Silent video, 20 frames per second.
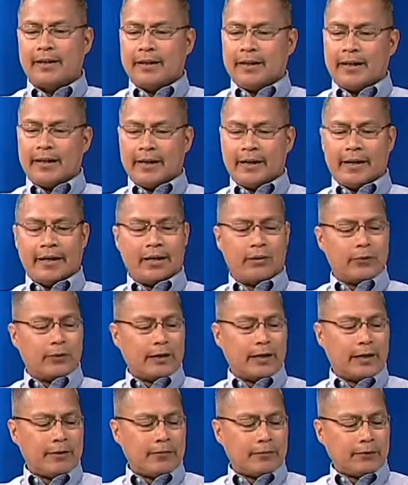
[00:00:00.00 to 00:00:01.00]
And
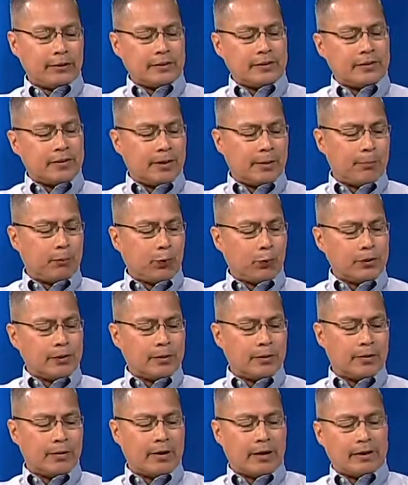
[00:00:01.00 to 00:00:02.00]
when I first approached
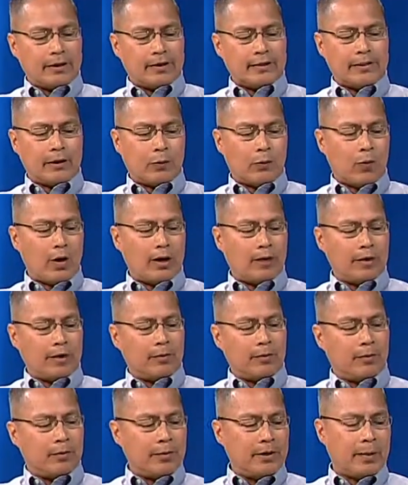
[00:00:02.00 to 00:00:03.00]
him on this, I wanted
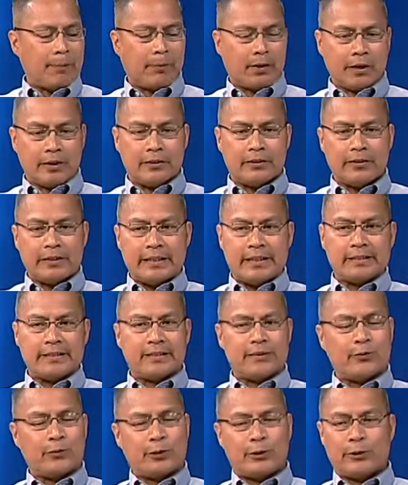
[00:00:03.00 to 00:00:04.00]
him to be a partner, and he
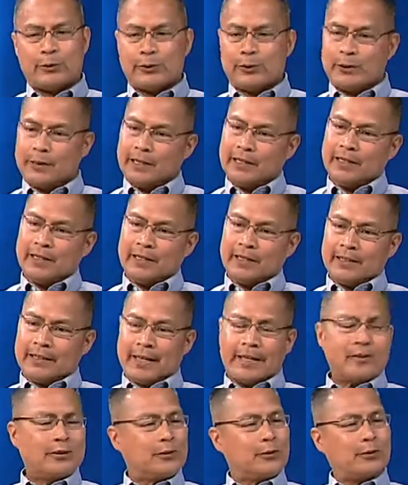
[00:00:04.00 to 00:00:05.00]
says, "Richard,
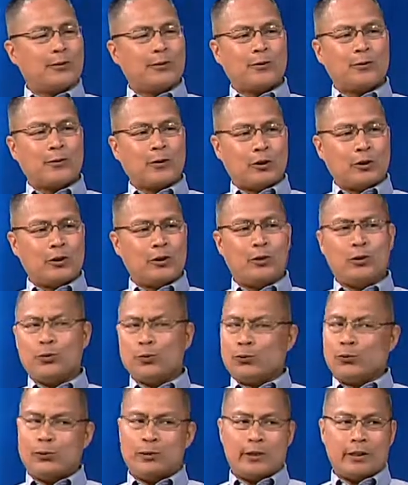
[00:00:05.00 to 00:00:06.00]
that's
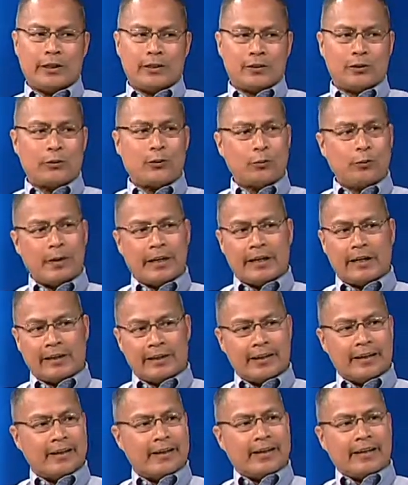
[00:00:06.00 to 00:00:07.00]
huge. It's too big."
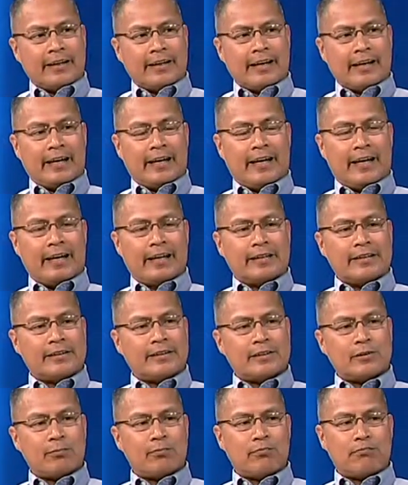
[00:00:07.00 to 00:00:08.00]
And he
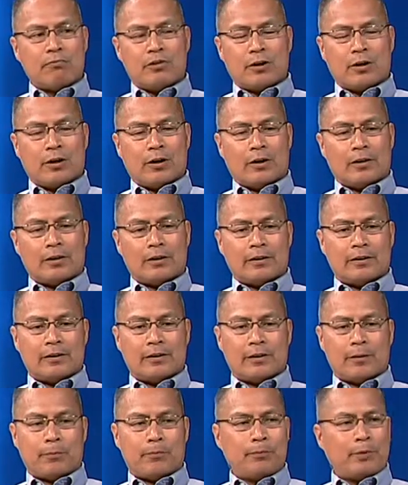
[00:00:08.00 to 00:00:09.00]
says,
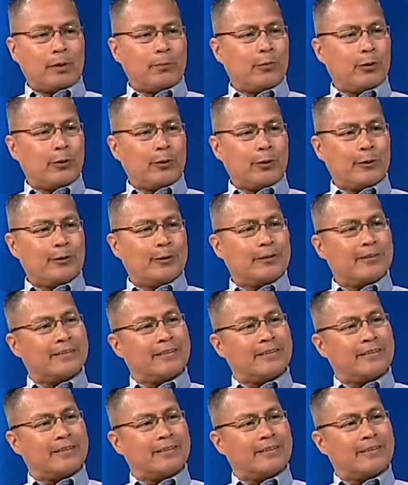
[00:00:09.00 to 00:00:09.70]
people...